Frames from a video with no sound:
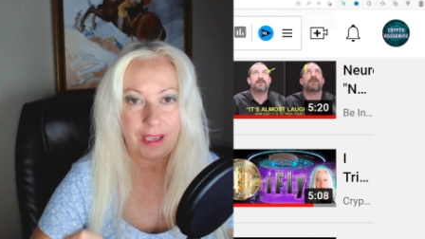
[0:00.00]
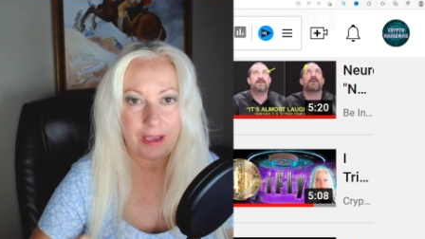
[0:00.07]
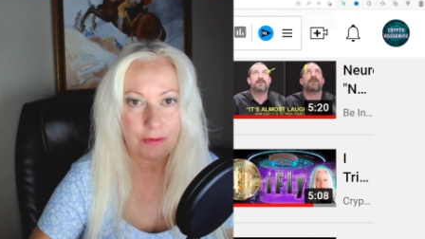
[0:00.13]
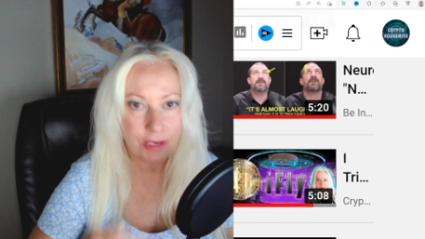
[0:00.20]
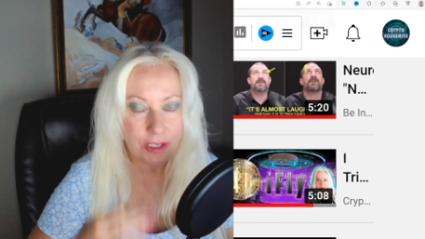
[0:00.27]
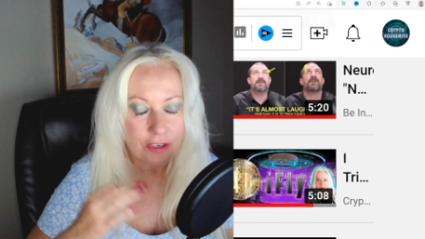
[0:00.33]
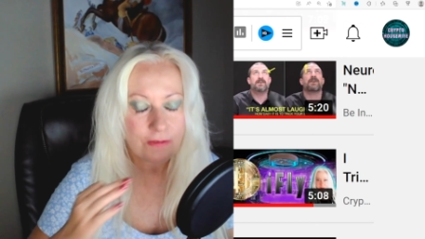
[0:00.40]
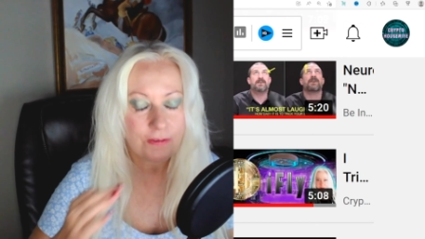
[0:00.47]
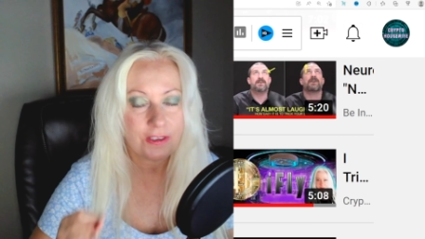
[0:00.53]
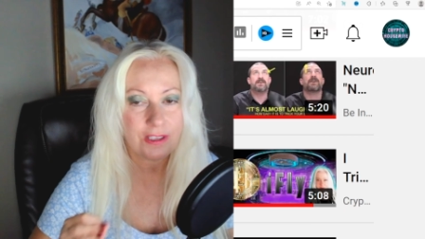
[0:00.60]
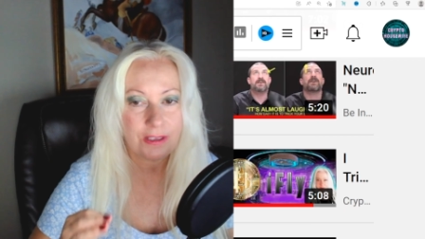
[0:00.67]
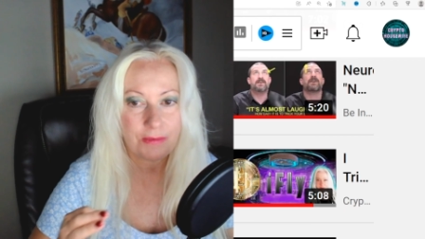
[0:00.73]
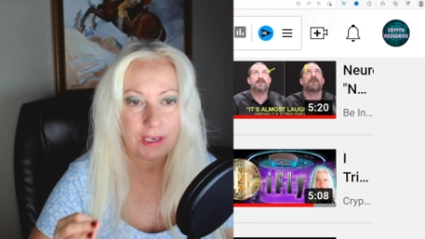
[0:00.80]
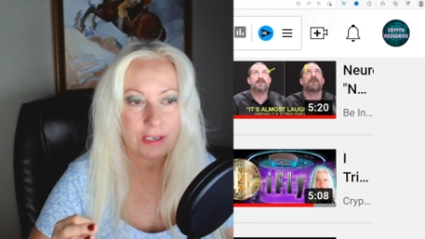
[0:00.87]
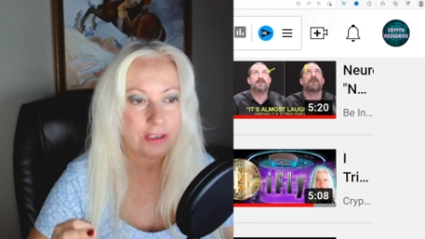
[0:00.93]
When you're
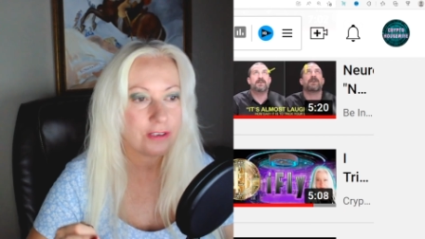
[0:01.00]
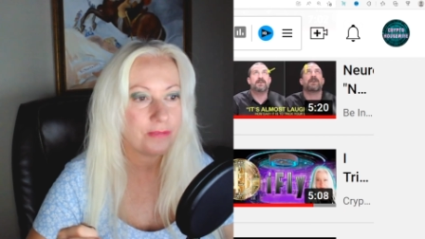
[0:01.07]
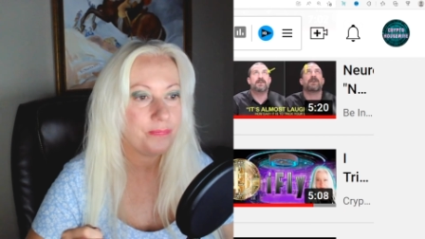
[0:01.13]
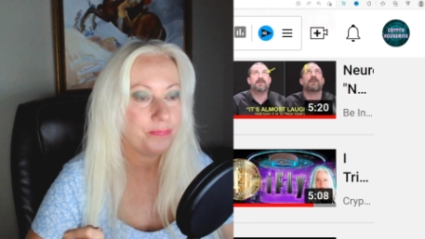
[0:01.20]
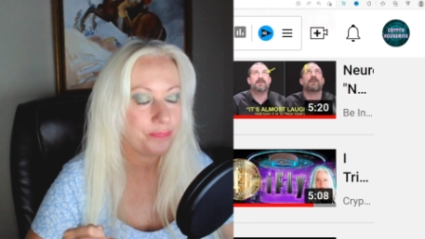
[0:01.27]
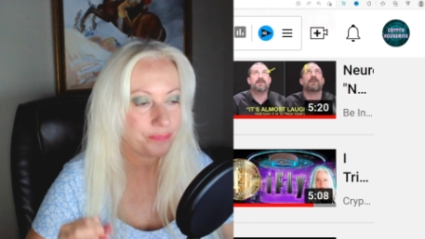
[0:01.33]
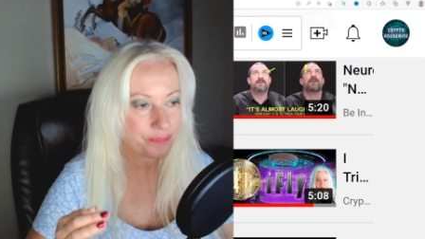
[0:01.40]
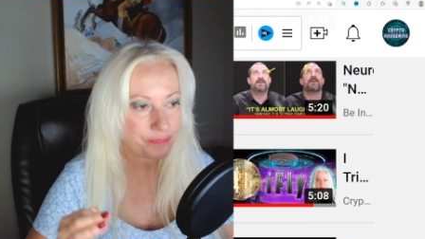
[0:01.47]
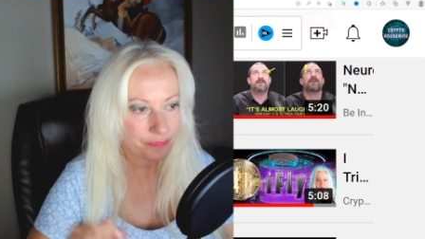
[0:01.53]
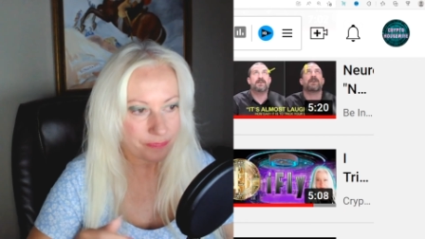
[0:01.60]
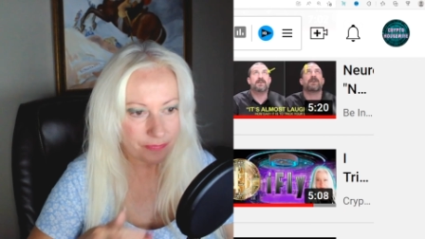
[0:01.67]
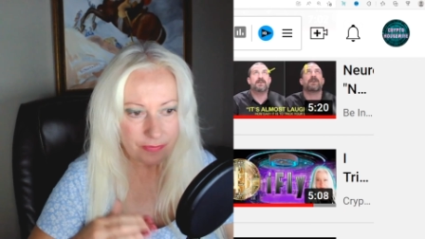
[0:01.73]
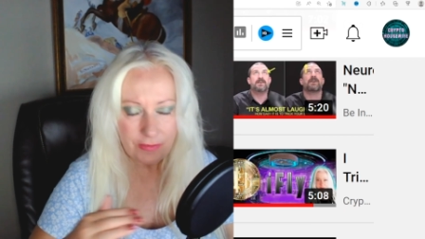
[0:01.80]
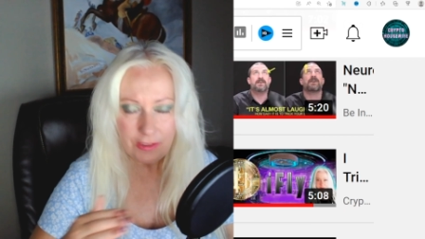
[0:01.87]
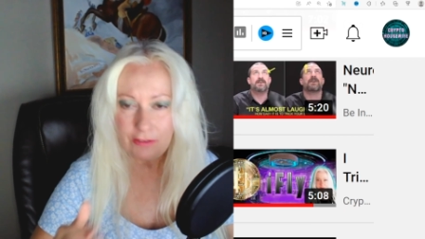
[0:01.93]
feeling better,
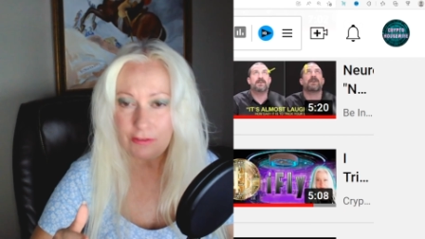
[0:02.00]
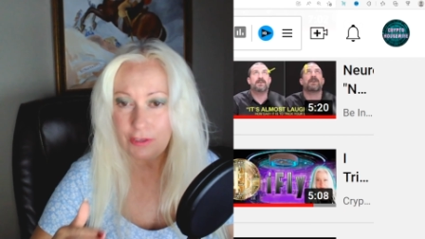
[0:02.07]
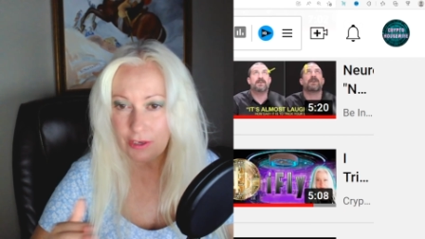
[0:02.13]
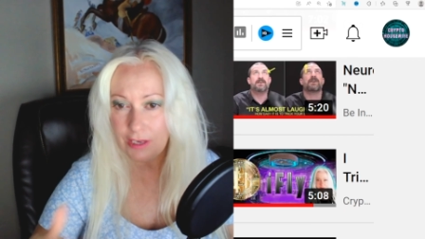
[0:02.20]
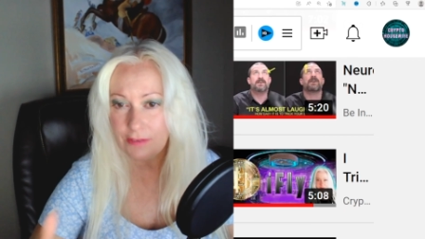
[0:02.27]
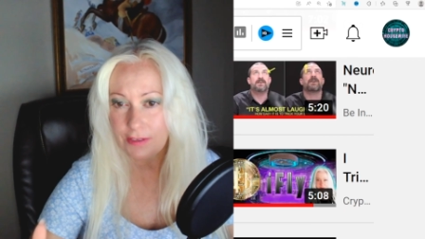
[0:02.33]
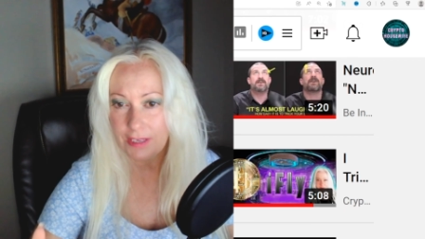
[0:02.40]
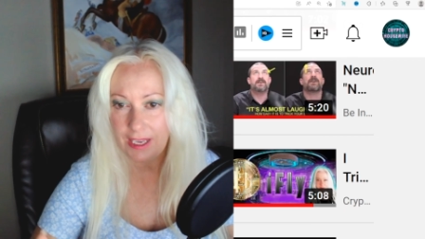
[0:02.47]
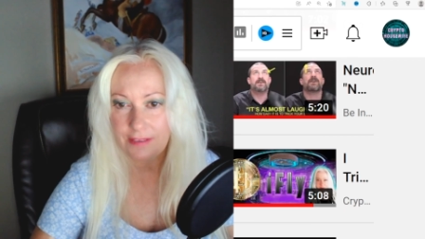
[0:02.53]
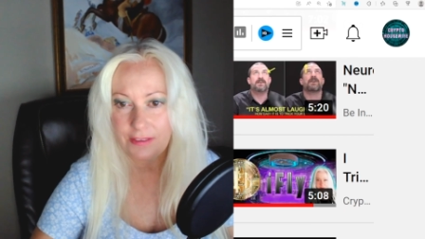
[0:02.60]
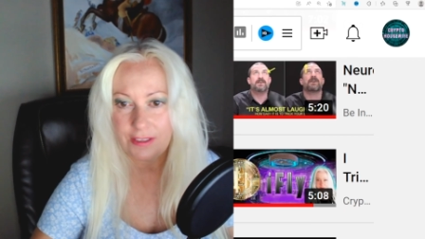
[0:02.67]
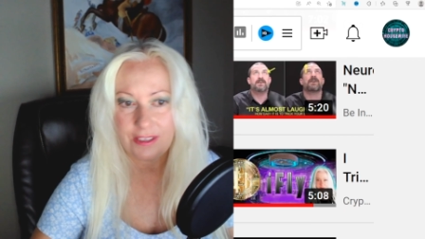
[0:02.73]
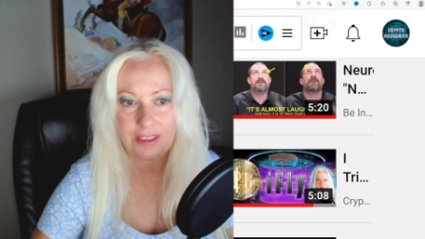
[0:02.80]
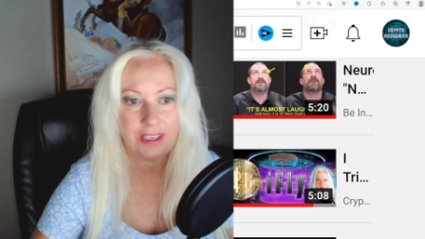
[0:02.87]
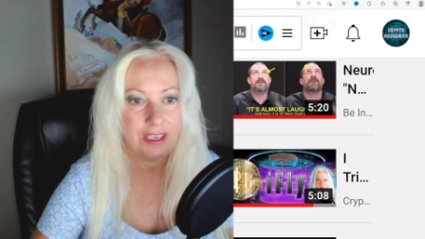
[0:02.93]
when you're off of
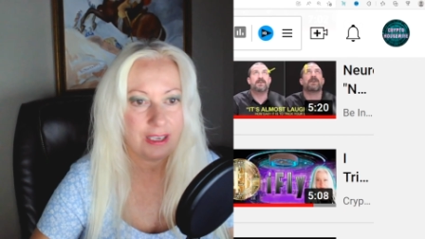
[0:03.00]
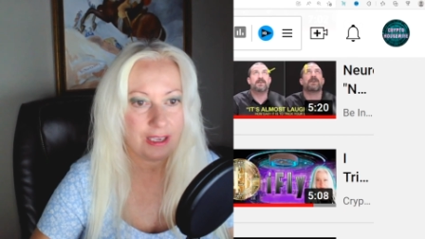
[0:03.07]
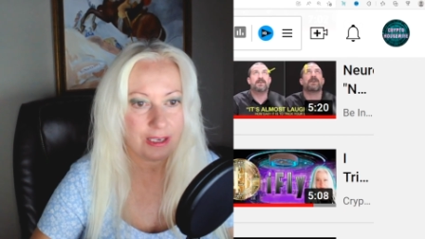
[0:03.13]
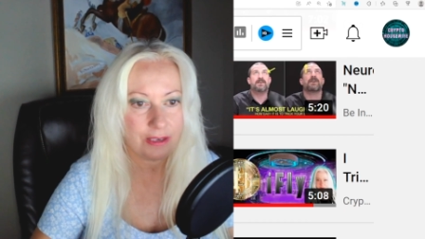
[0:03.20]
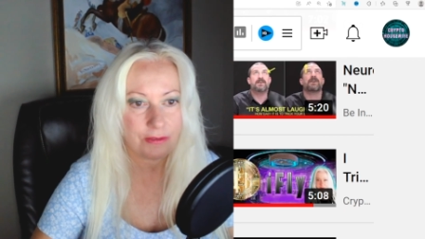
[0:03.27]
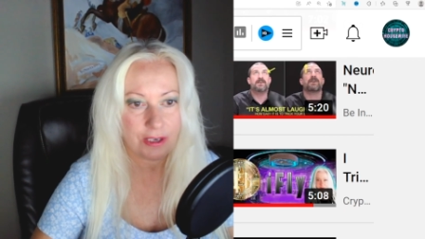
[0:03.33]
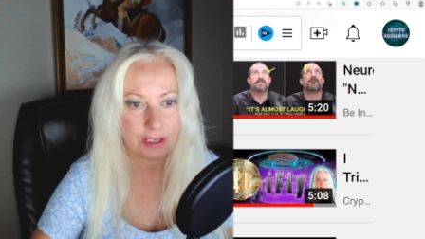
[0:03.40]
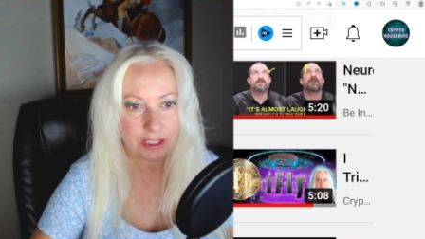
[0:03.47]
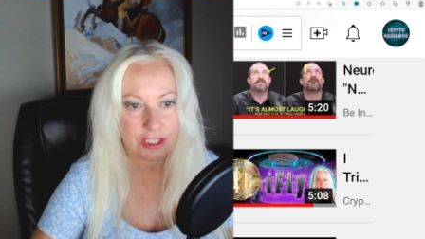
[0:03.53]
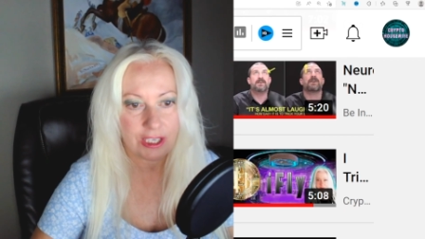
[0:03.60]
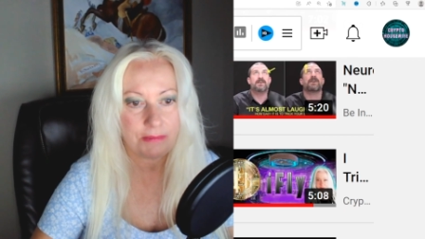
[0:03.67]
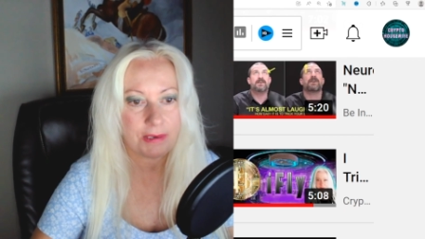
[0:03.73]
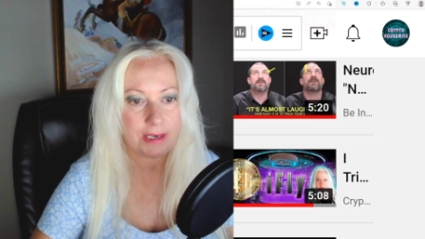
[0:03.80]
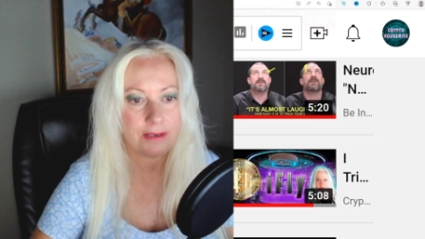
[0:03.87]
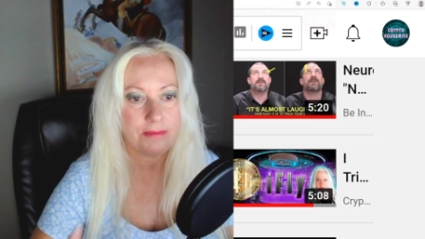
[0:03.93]
caffeine and you want to
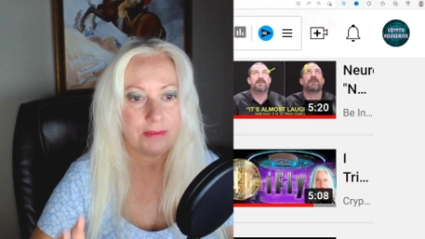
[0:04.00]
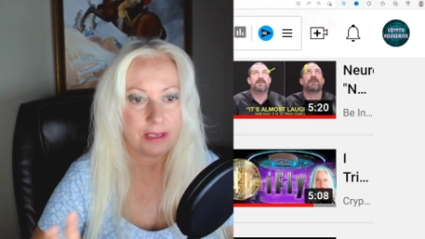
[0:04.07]
shape up,